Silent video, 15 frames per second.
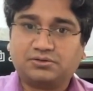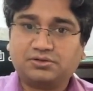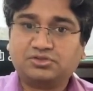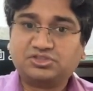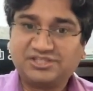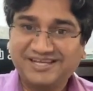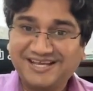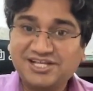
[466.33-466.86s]

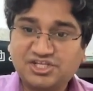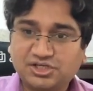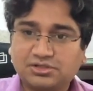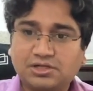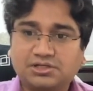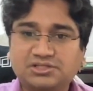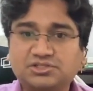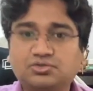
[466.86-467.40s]
see each
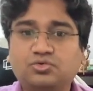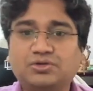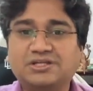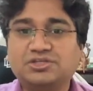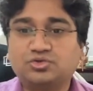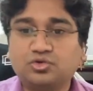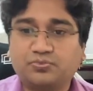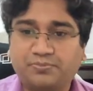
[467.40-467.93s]
other, this is known
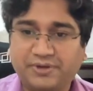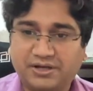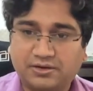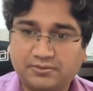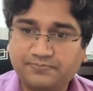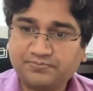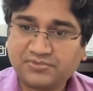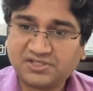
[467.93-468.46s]
as rook pair,
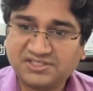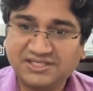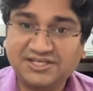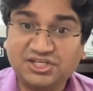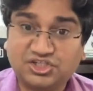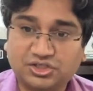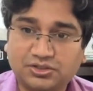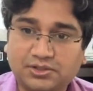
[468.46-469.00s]
seeing
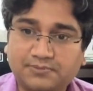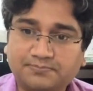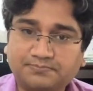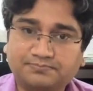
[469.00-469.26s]
each other.